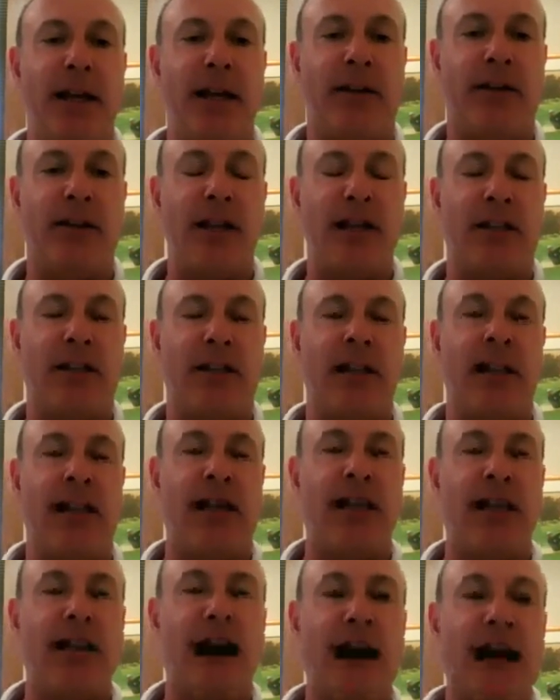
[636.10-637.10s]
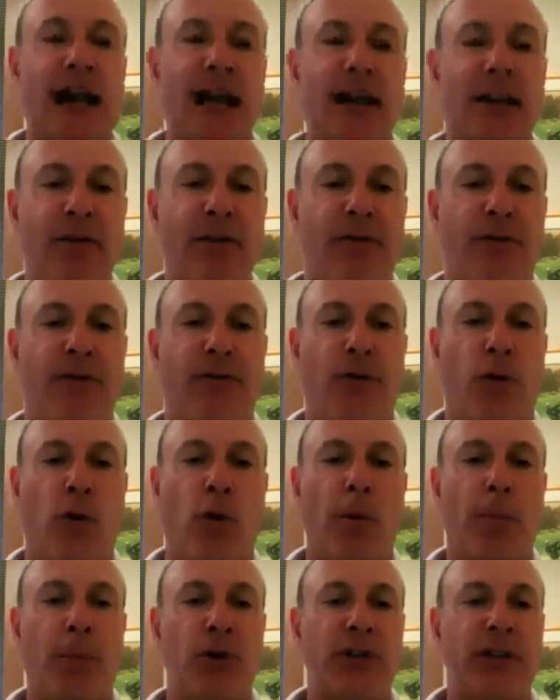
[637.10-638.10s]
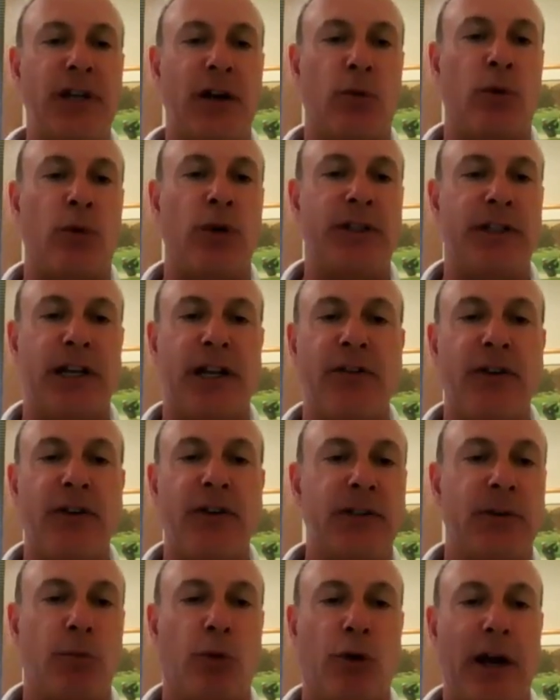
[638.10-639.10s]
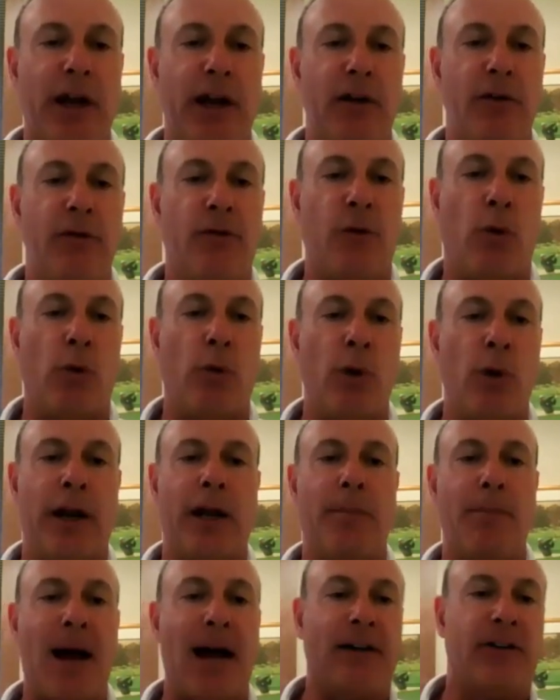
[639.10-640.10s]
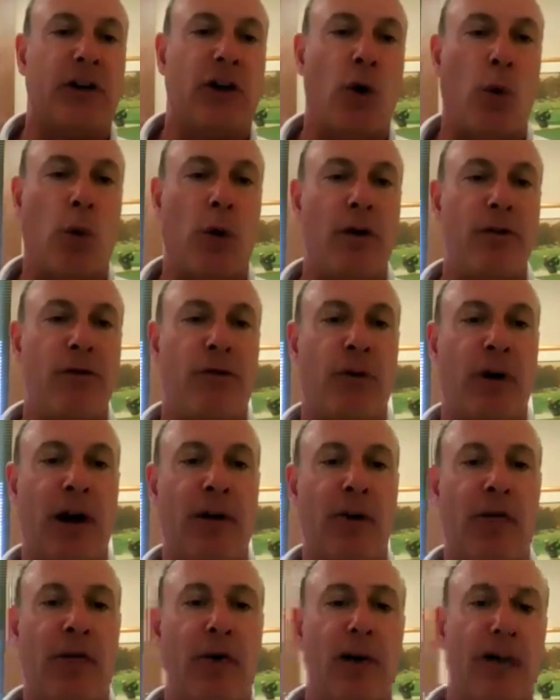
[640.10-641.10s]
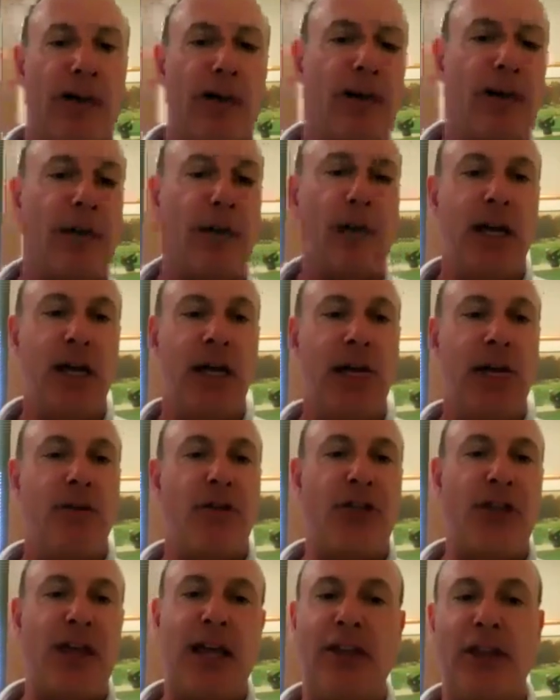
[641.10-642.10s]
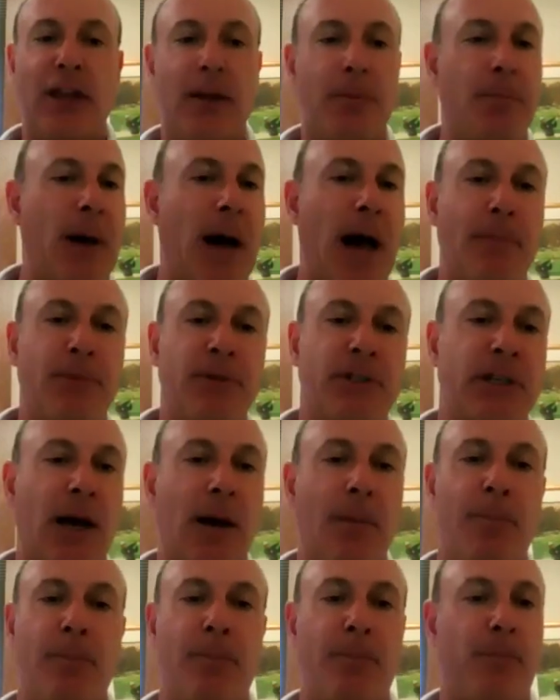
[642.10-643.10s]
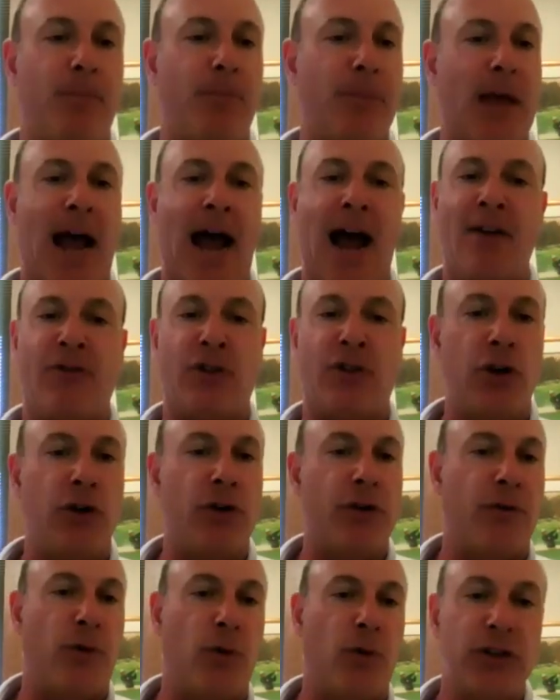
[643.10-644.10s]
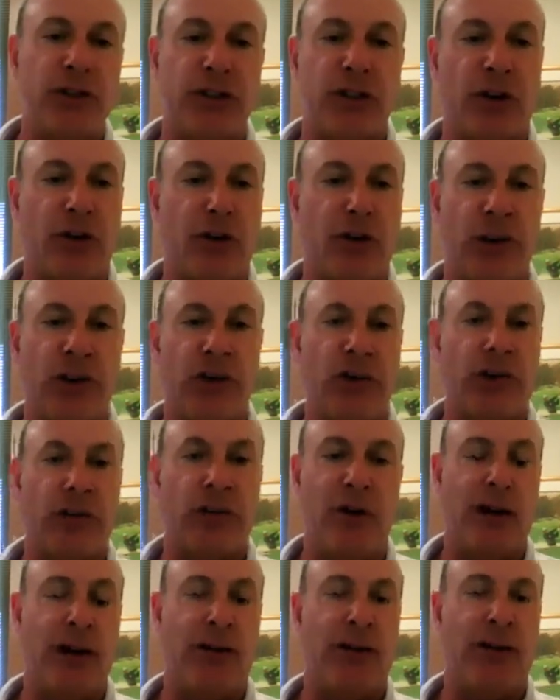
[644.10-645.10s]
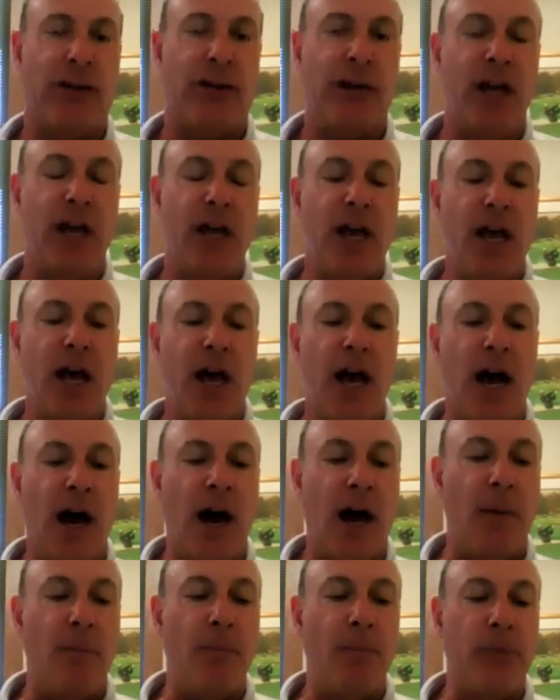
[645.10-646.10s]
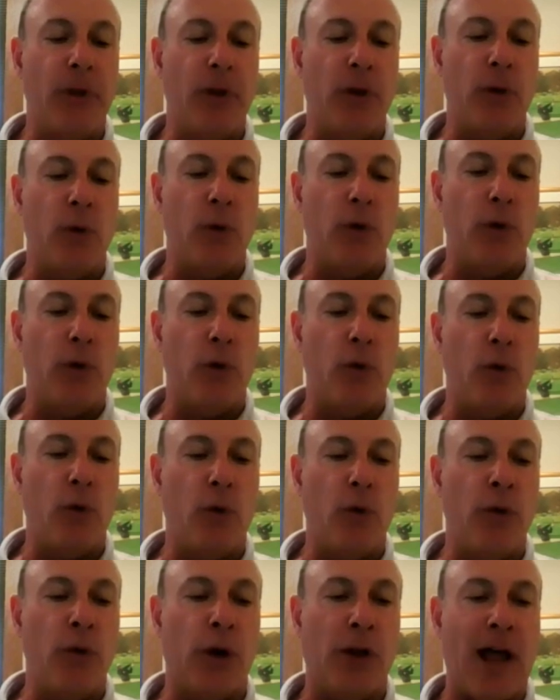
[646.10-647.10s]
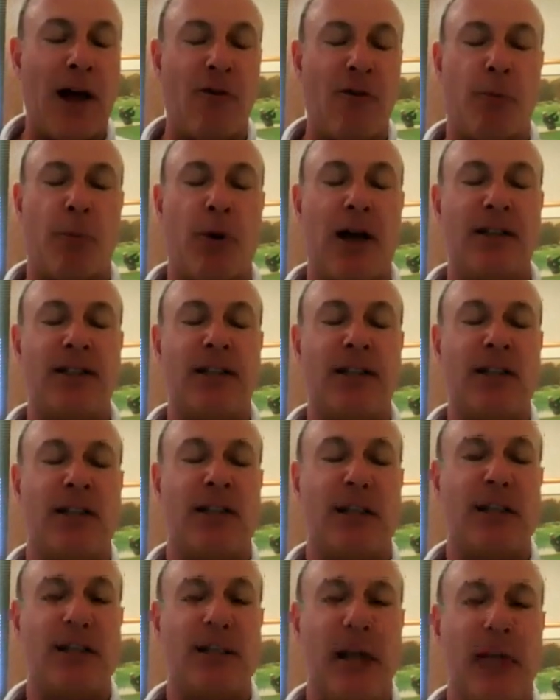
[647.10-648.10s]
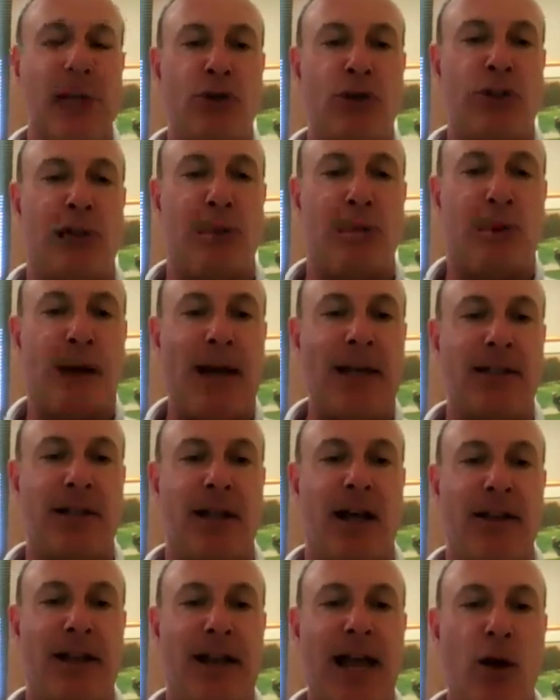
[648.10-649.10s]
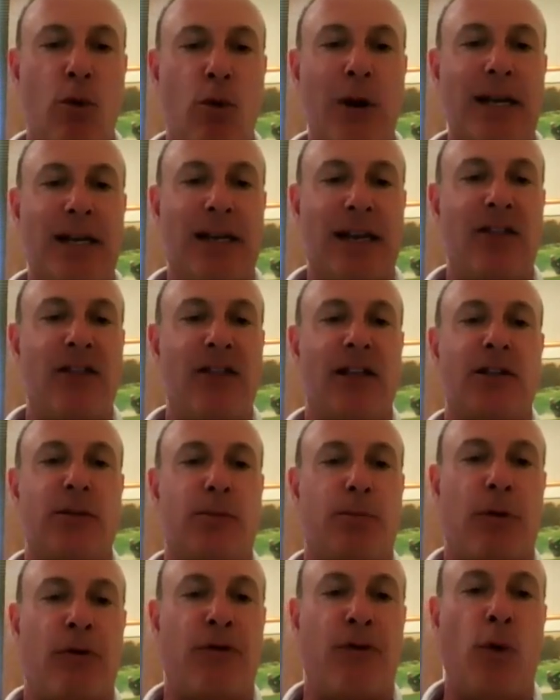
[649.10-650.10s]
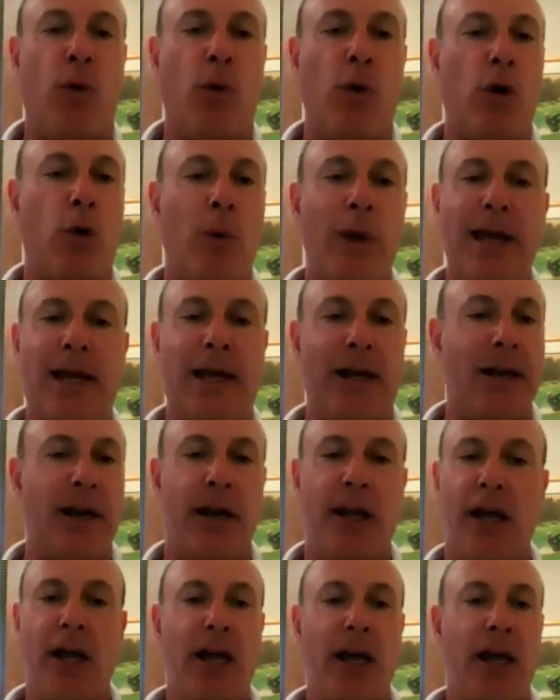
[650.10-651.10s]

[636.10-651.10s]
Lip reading: it's like a 94% recidivism rate for running back to court for every thing that pops up after your divorce decree is granted. The collaborative process establishes that baseline that, hey, we did this before. We can